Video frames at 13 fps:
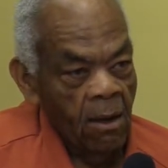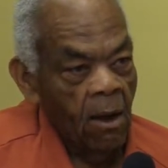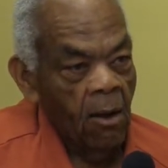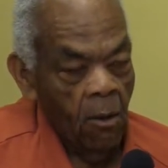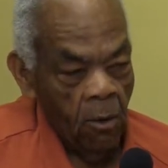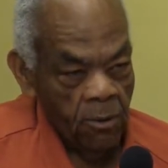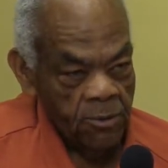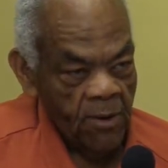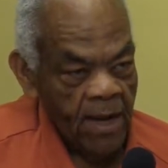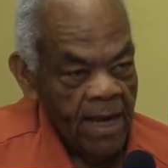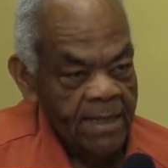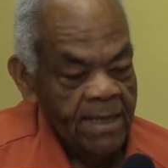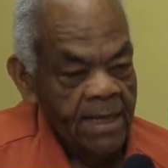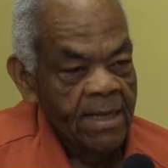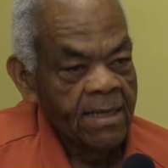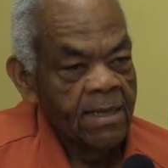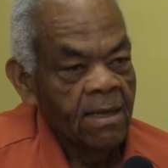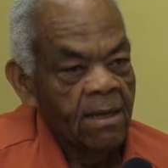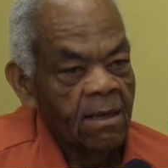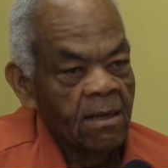Hogs, right, and
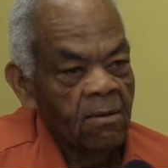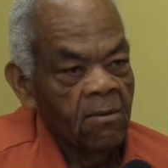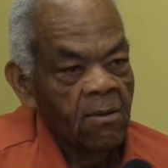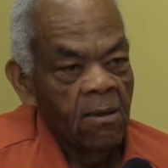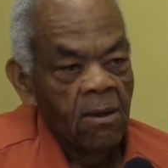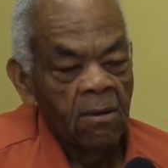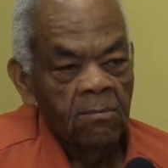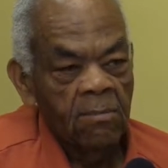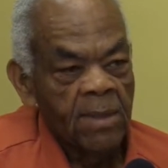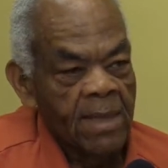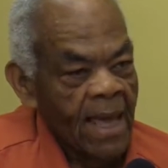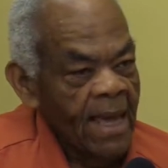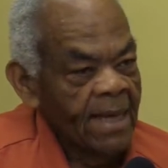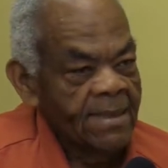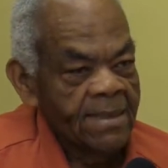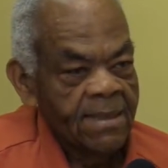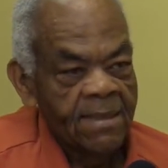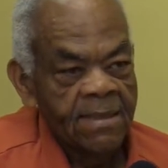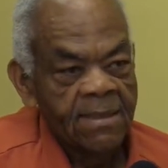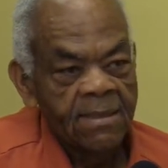
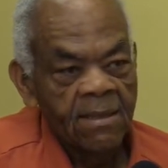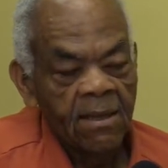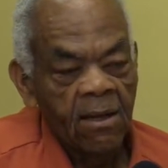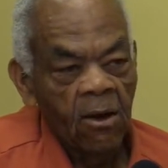molasses,